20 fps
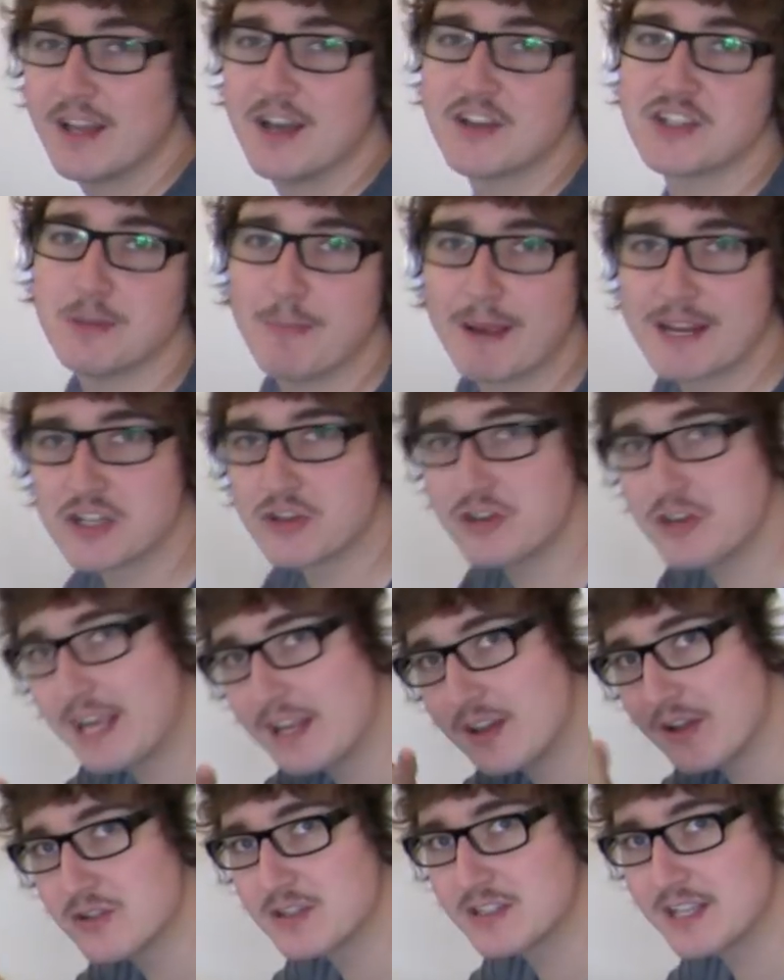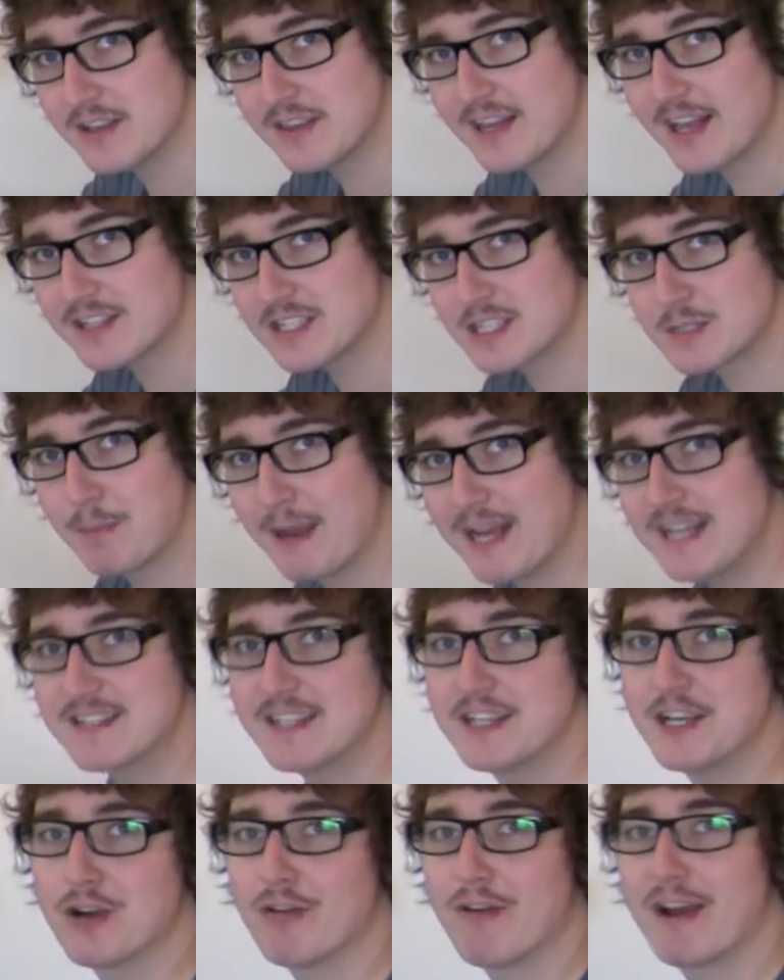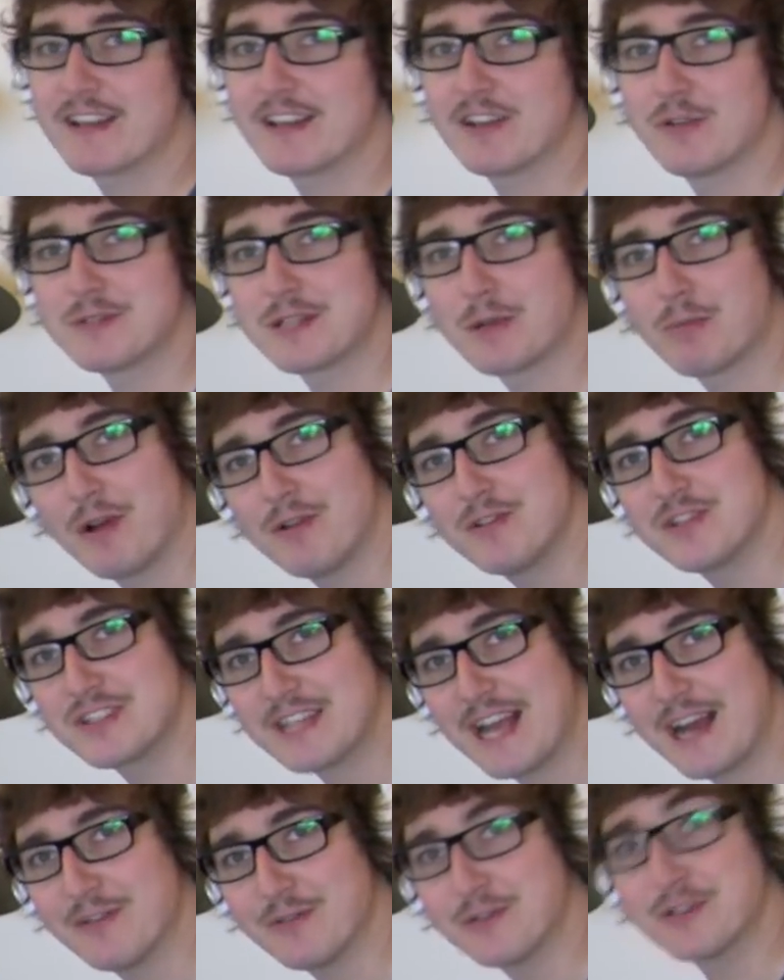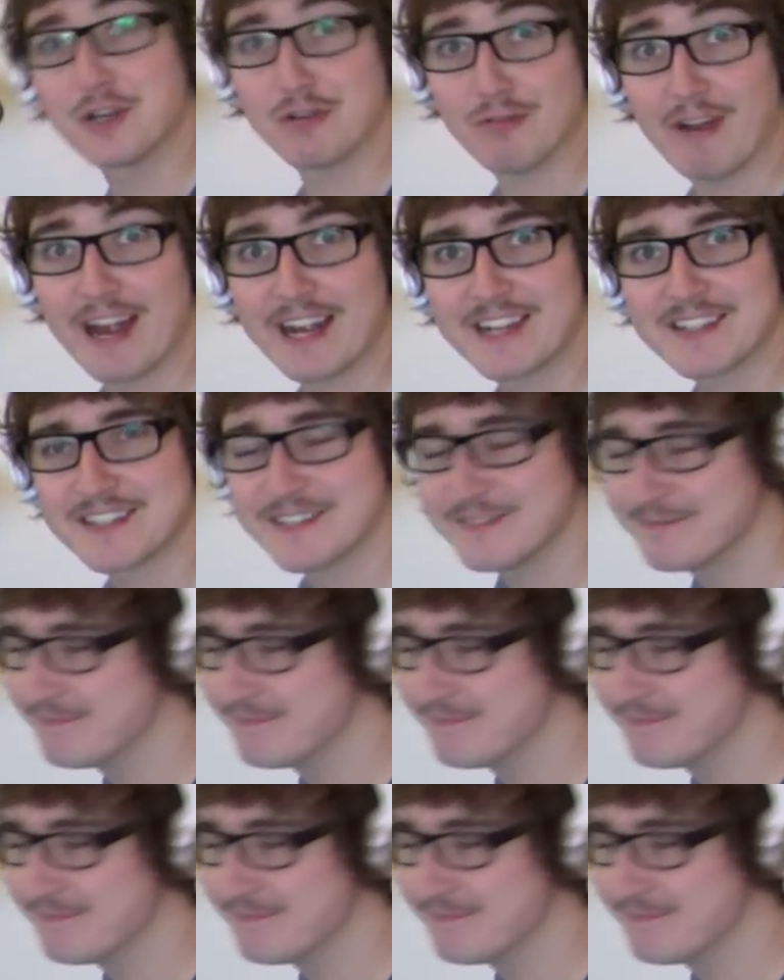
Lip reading: So make sure you get that spacing correct, otherwise it won't sound correct.